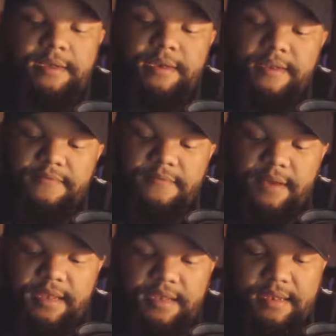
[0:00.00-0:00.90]

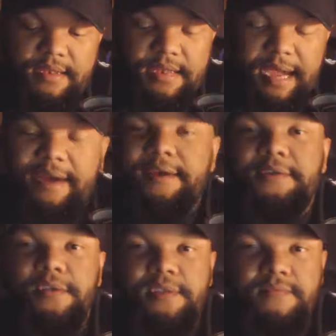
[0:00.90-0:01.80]
different
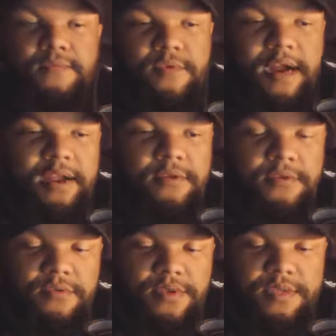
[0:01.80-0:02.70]
styles of
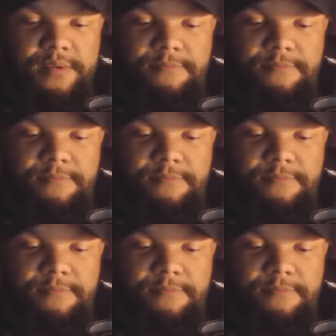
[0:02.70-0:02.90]
writers